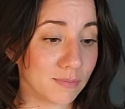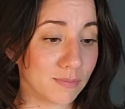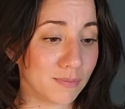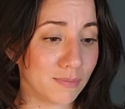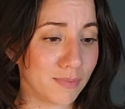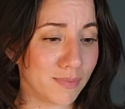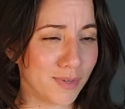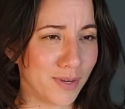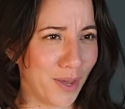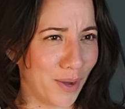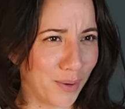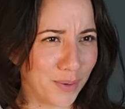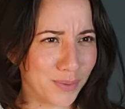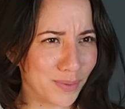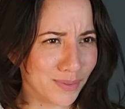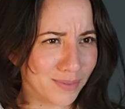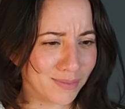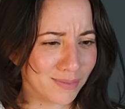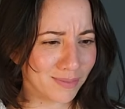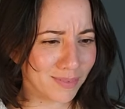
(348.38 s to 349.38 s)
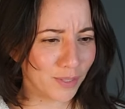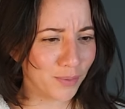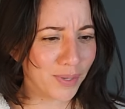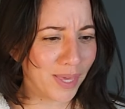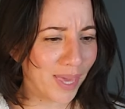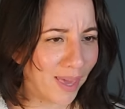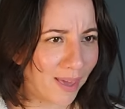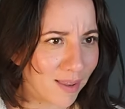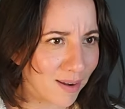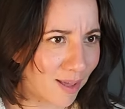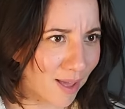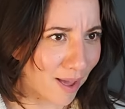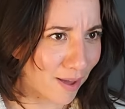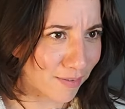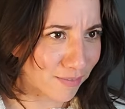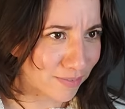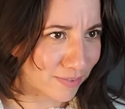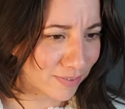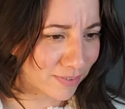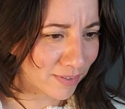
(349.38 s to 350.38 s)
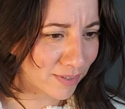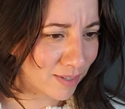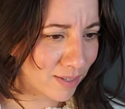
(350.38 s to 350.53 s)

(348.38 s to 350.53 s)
No, you can't have.